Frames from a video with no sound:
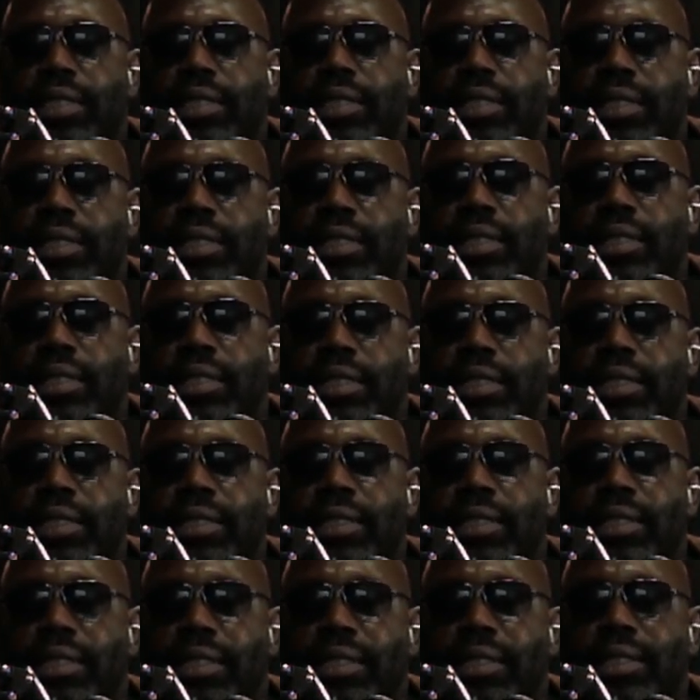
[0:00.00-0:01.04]
Yeah.
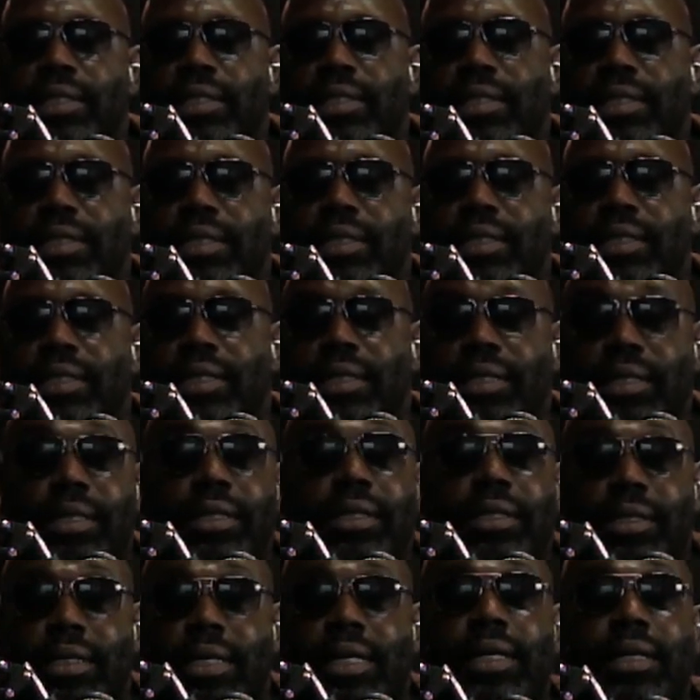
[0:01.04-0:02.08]
Uh,
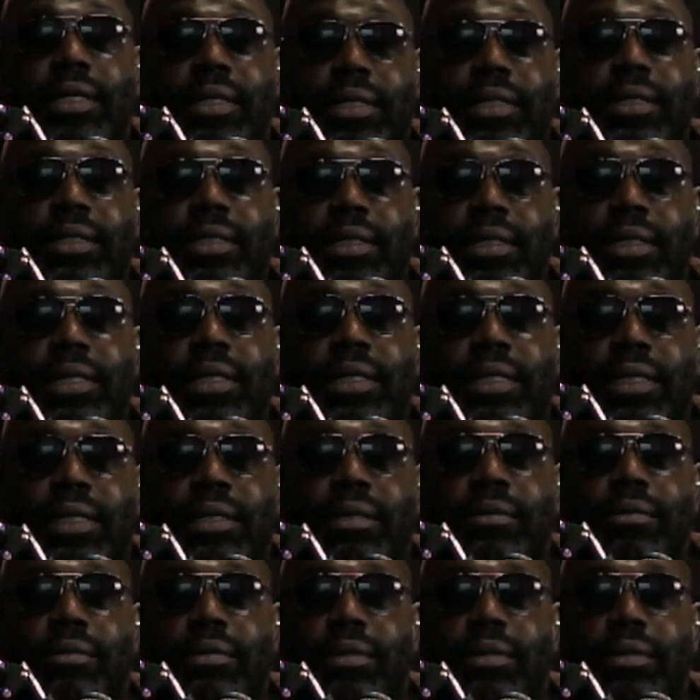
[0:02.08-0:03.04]
yeah, That's true. You're talking